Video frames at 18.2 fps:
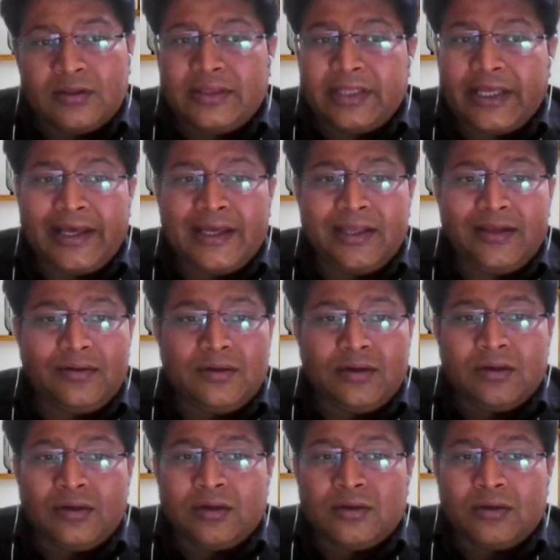then
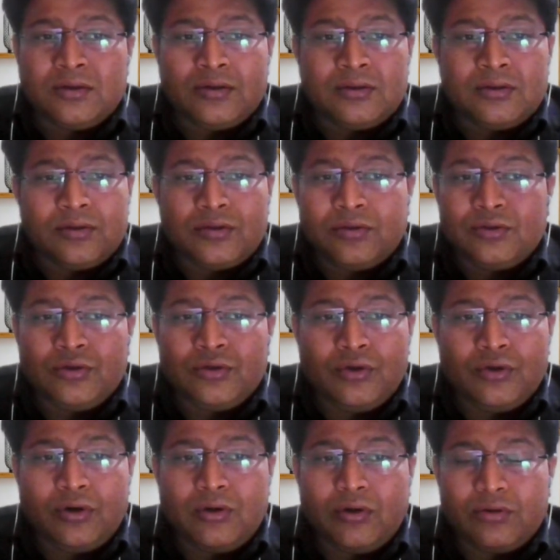you
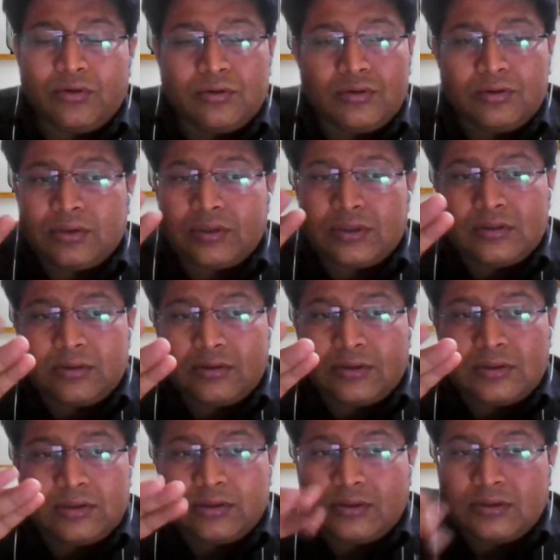know
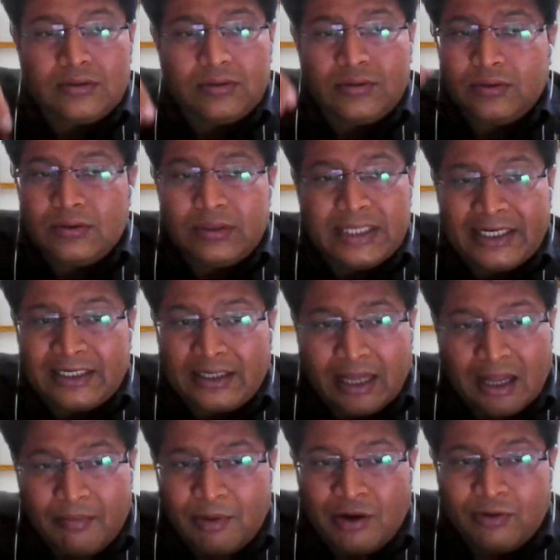that
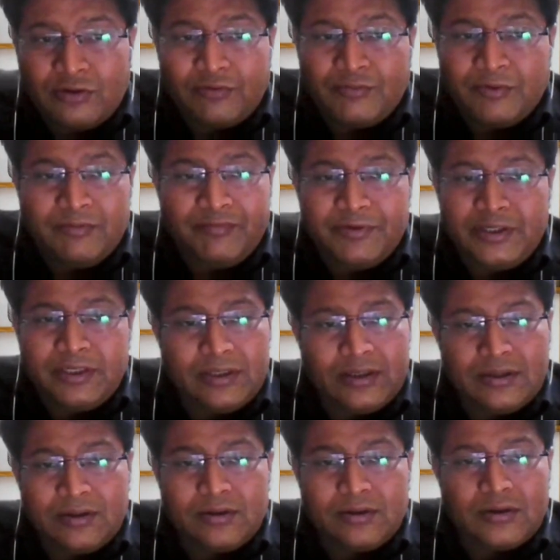amount will be
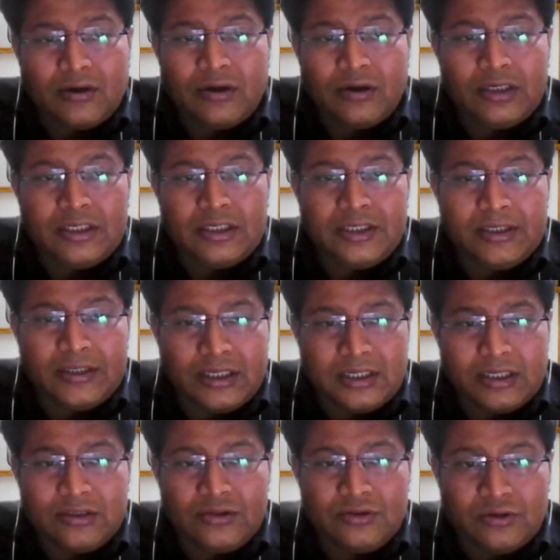only
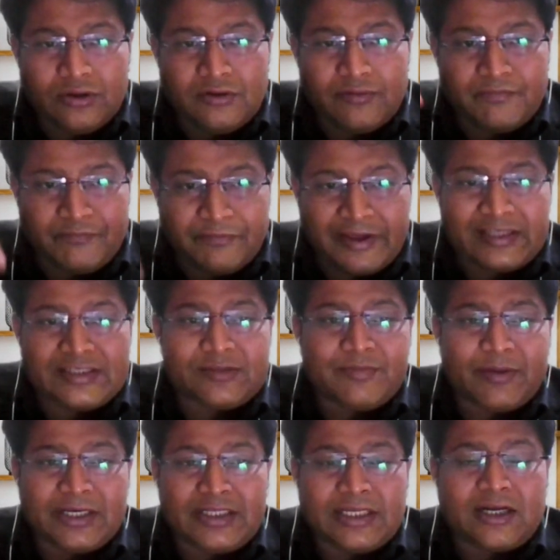uh, you know fetched
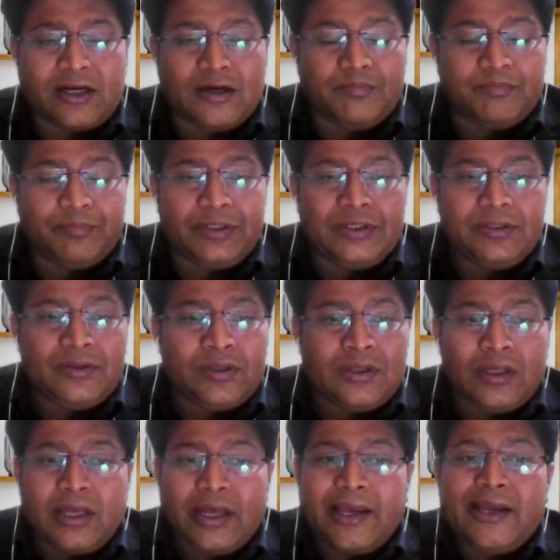by the company
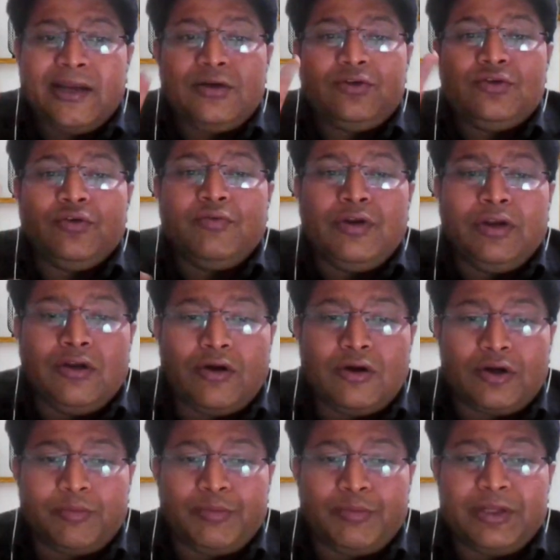and you will
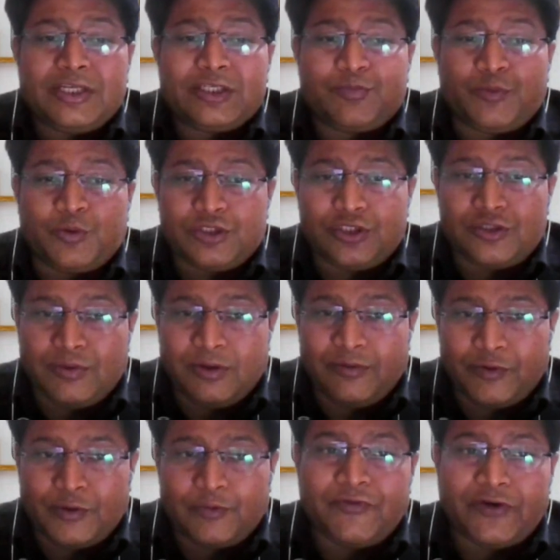not be responsible
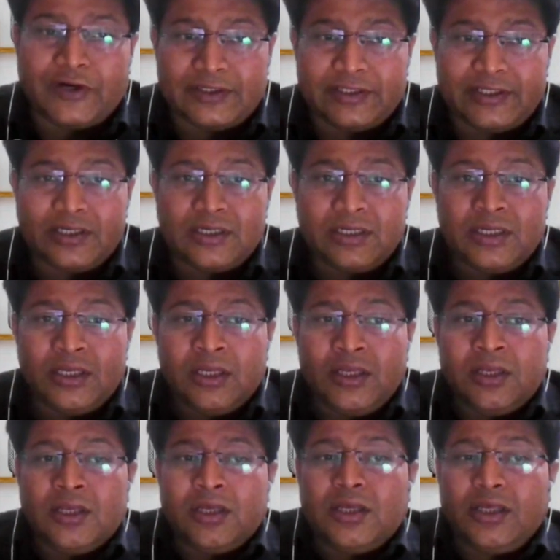for further
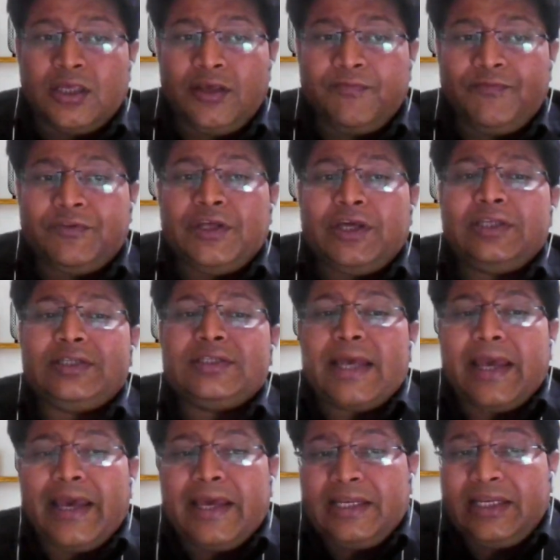if there is
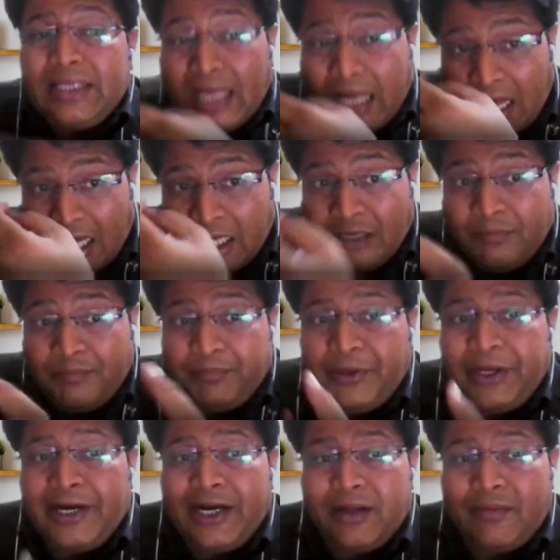any
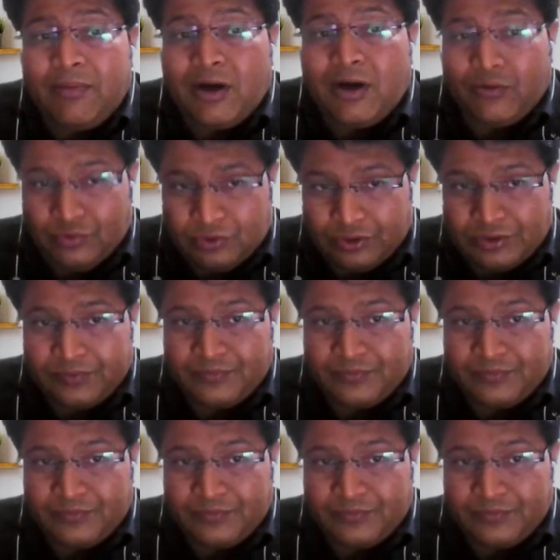unpaid amount